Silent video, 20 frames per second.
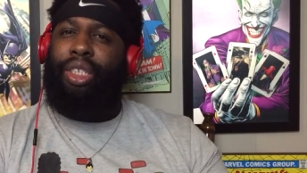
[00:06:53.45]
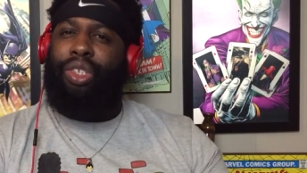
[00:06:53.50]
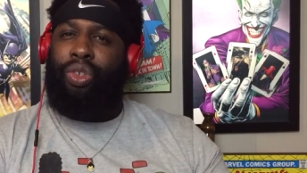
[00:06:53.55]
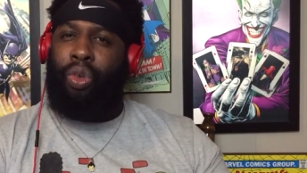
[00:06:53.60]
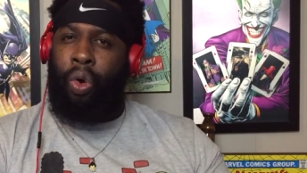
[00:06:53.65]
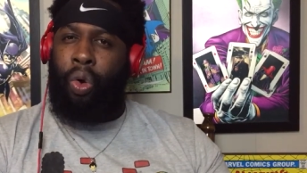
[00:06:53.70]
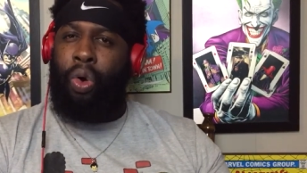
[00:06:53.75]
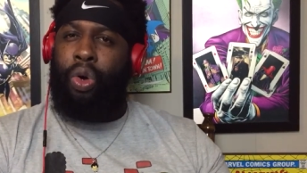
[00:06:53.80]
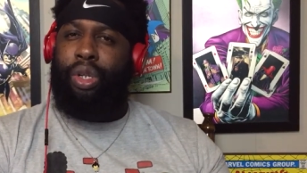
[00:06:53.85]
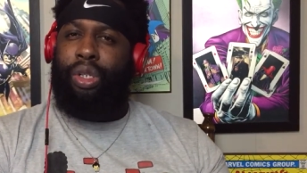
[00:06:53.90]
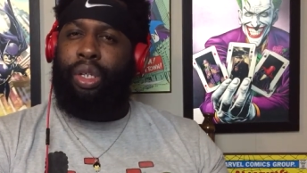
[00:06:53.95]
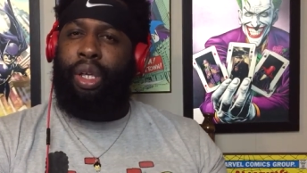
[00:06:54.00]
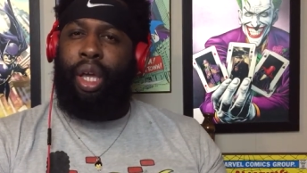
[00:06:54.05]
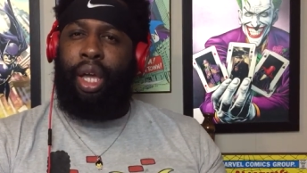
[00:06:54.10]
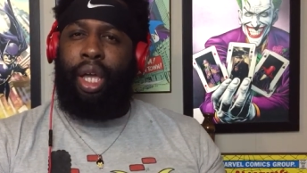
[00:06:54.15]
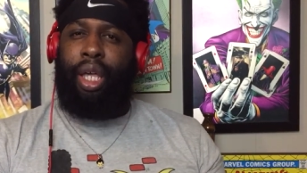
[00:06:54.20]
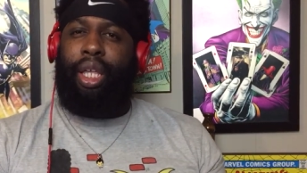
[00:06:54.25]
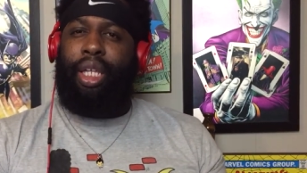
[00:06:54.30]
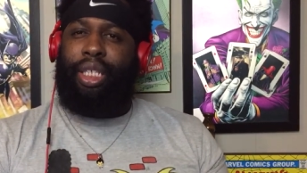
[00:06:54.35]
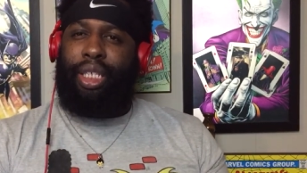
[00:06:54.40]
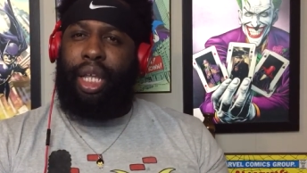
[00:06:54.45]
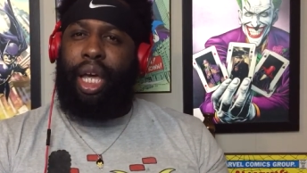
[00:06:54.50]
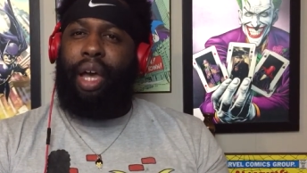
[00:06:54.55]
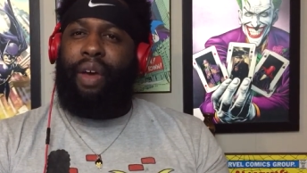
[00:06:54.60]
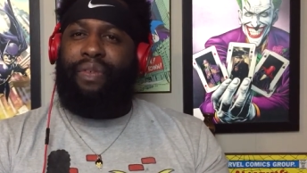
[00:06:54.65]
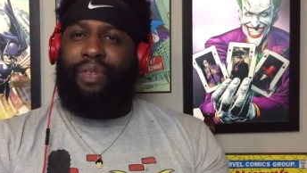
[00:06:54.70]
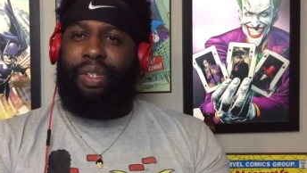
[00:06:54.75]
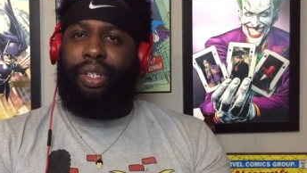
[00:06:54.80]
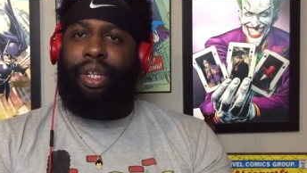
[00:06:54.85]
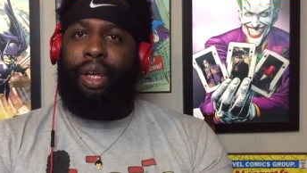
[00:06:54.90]
its course. It's
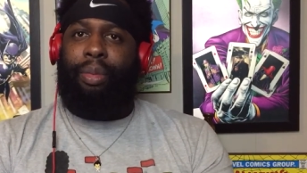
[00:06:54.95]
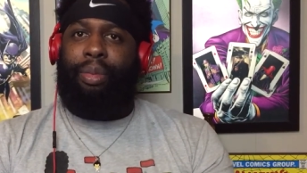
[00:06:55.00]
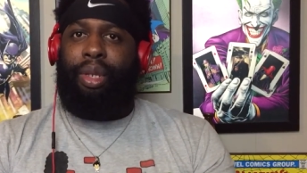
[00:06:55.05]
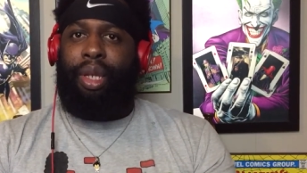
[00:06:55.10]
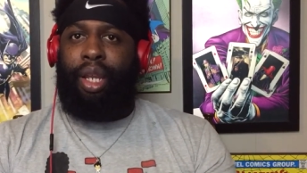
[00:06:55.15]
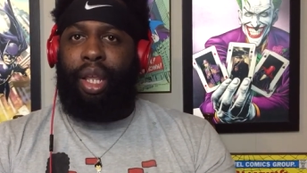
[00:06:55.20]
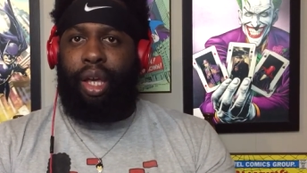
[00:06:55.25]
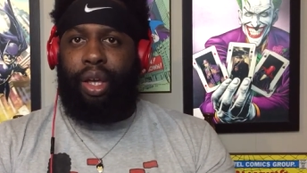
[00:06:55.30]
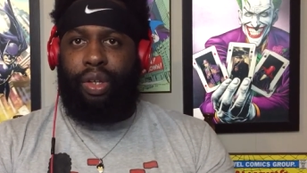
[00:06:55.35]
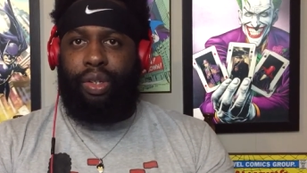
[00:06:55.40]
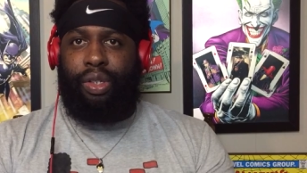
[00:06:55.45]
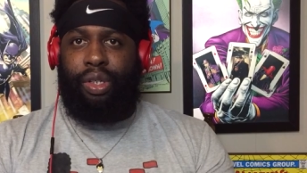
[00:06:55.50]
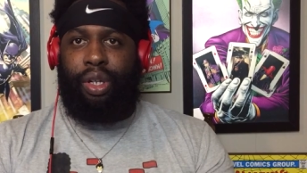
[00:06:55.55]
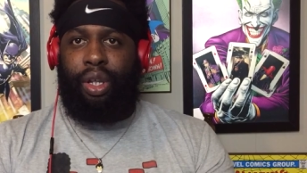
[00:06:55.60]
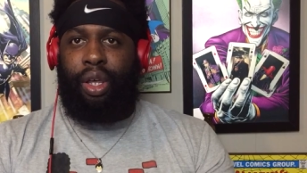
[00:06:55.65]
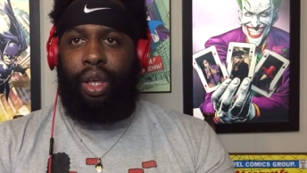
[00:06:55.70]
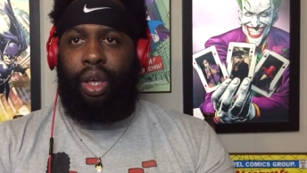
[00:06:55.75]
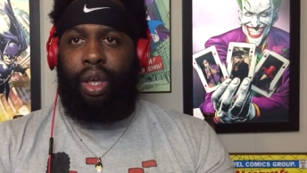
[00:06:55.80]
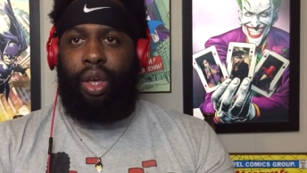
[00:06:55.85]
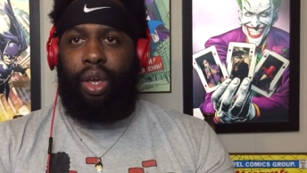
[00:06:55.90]
time for something else.